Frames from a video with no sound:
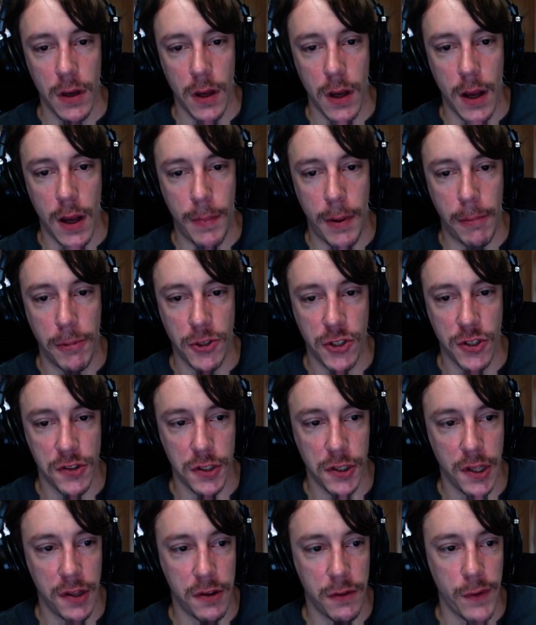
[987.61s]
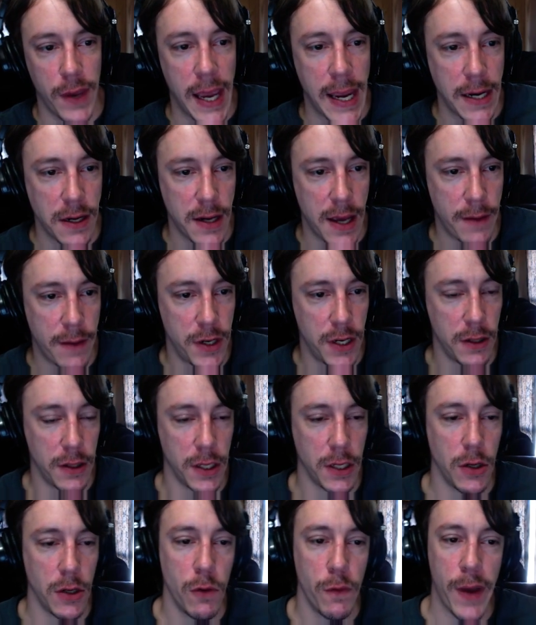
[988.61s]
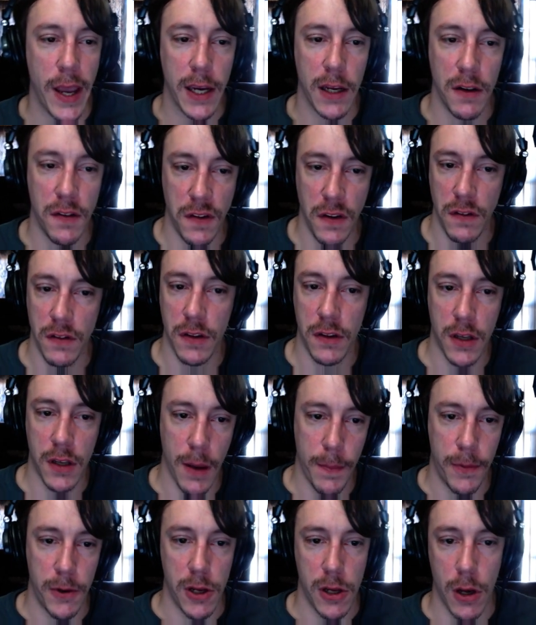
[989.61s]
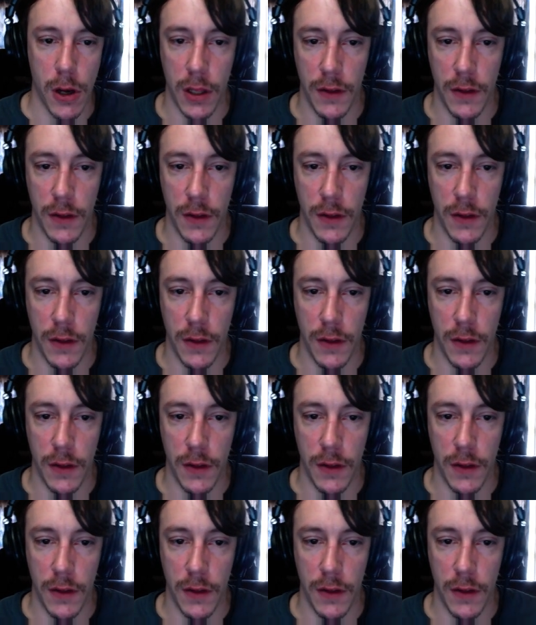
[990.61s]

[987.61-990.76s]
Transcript: Uh, publishes a list of eight evidently new vacancies at the company,